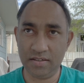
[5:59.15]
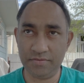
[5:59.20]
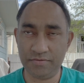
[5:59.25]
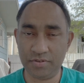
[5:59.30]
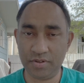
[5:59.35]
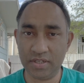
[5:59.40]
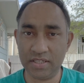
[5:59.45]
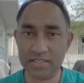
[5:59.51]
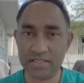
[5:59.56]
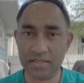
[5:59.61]

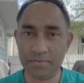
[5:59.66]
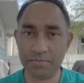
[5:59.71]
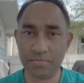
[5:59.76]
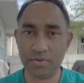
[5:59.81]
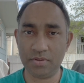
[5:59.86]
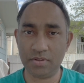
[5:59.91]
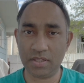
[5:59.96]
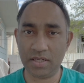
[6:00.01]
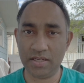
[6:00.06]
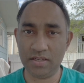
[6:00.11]
For
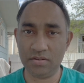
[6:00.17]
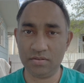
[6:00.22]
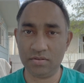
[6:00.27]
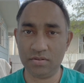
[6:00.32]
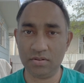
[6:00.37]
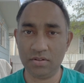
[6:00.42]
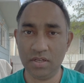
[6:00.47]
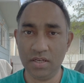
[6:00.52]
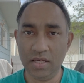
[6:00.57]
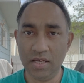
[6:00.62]
example, I
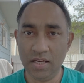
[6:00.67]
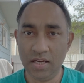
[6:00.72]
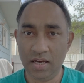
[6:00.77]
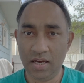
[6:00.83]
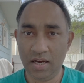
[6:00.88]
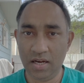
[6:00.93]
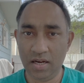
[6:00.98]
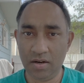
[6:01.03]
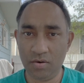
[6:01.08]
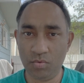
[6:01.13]
know
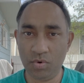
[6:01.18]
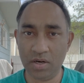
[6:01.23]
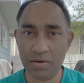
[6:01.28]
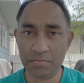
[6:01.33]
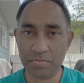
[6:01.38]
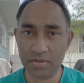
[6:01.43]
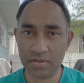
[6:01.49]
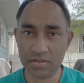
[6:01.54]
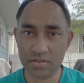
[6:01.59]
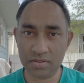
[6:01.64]
one
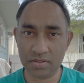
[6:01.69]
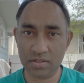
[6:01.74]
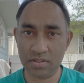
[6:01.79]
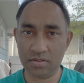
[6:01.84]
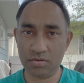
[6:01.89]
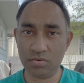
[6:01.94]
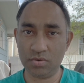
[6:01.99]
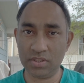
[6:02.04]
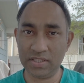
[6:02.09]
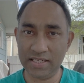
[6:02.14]
person
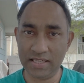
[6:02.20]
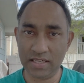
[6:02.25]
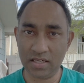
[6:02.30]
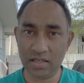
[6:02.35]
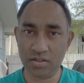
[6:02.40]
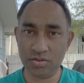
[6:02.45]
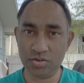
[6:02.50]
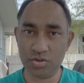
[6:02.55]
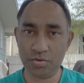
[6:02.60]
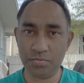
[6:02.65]
are only
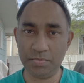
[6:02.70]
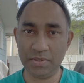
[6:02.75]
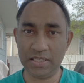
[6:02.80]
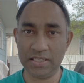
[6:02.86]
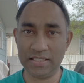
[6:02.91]
allowed to bring